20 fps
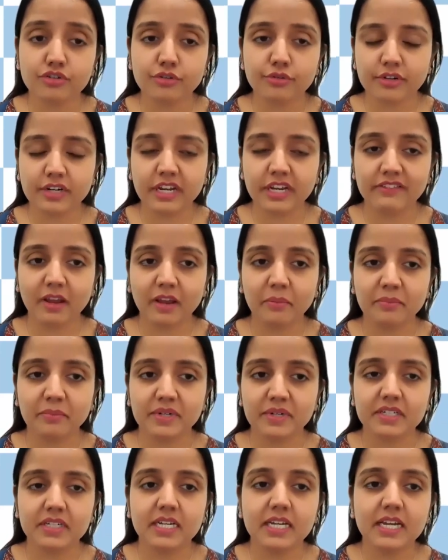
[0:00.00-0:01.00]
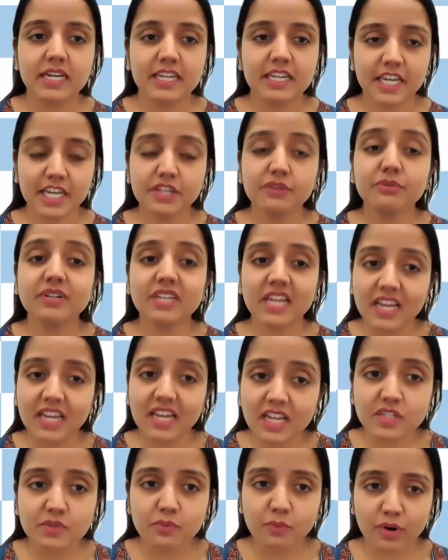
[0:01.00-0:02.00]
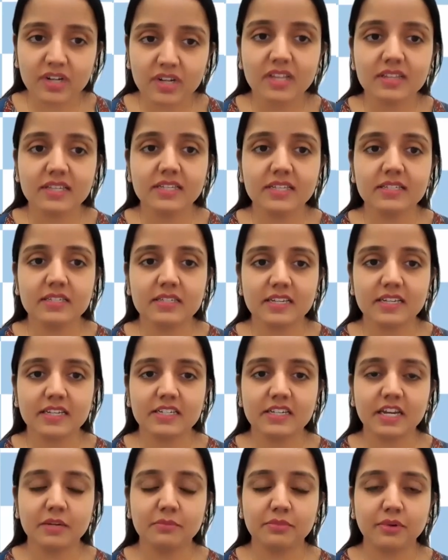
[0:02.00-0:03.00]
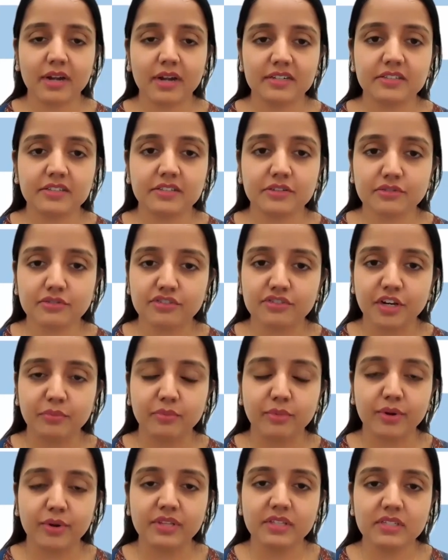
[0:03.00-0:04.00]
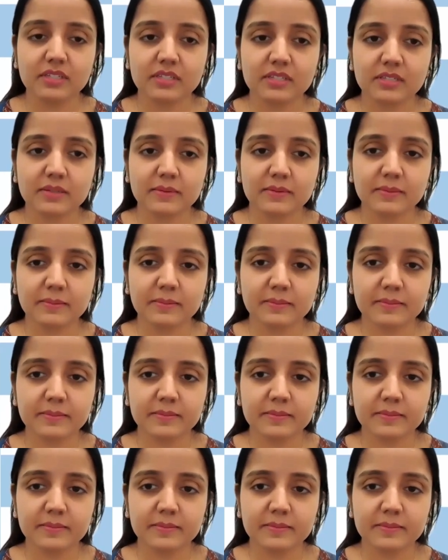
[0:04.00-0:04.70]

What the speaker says: through development. Can you tell us what are these stage gate practices or checkpoints?